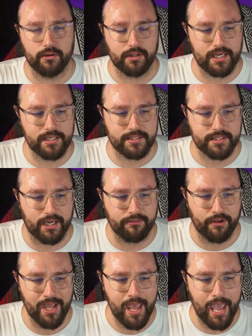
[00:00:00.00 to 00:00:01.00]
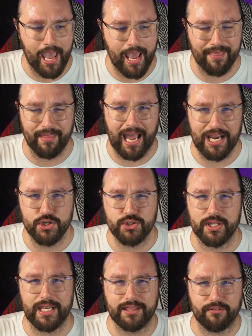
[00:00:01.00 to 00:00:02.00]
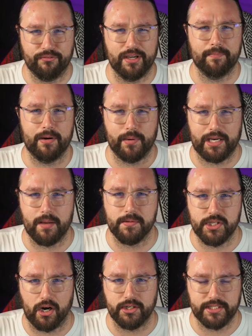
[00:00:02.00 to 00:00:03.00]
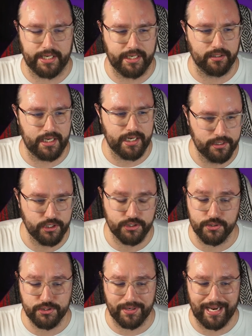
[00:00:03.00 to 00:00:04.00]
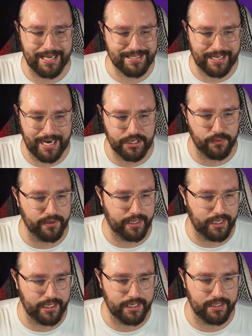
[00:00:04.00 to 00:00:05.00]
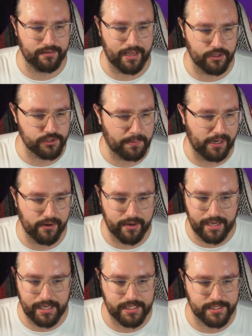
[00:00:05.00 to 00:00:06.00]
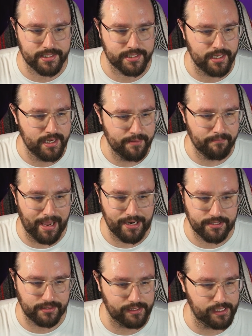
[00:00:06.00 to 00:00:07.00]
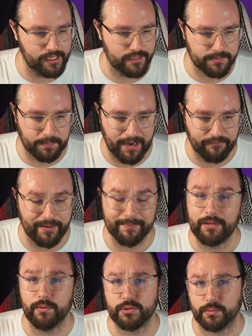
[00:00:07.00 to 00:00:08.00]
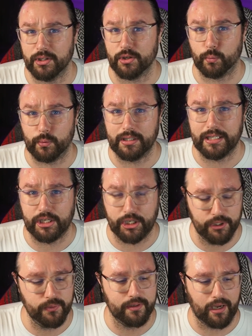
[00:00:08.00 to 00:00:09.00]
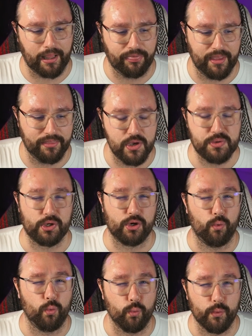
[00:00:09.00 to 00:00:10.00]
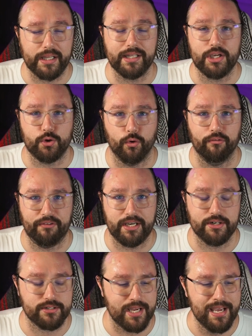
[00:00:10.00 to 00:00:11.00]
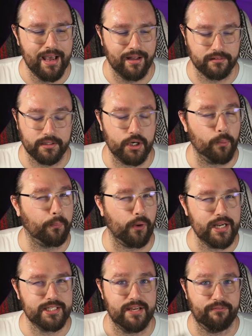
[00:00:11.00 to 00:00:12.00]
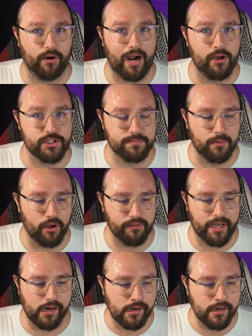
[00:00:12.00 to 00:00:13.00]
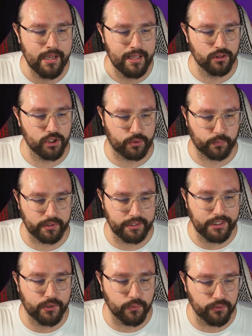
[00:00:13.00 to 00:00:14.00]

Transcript: line stuff, and I usually get the Figma when it comes to the articulated. Jujutsu Kaisen I don't get, Hell's Paradise, Mashley, Spy Family, which will look really cute, and I think those are really cool figures. A little pricey for how small they are, look really cool